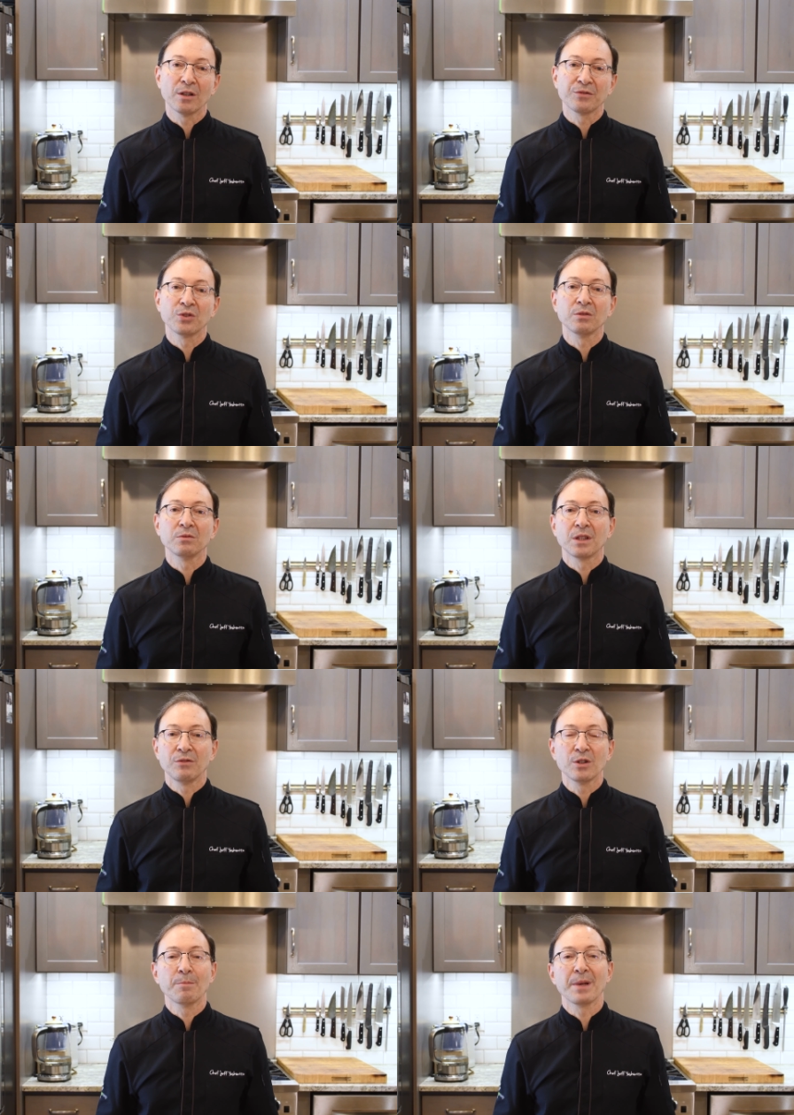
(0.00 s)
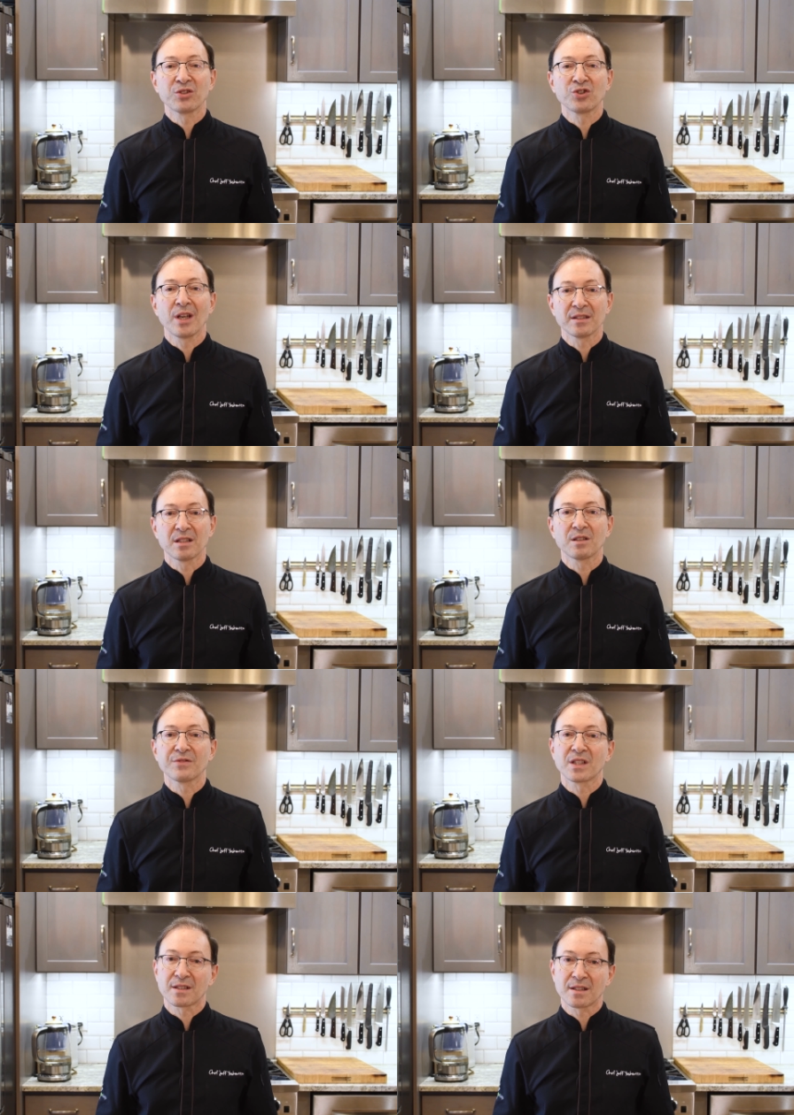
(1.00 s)
to give you the best chances of
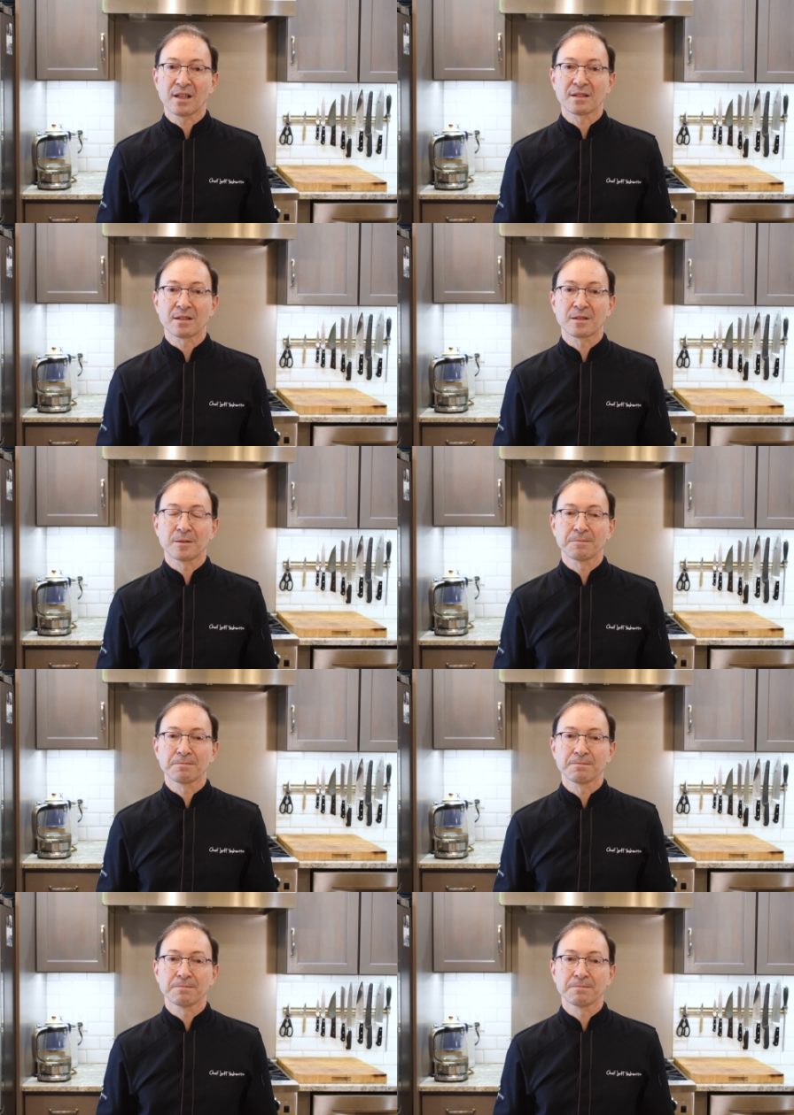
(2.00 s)
success.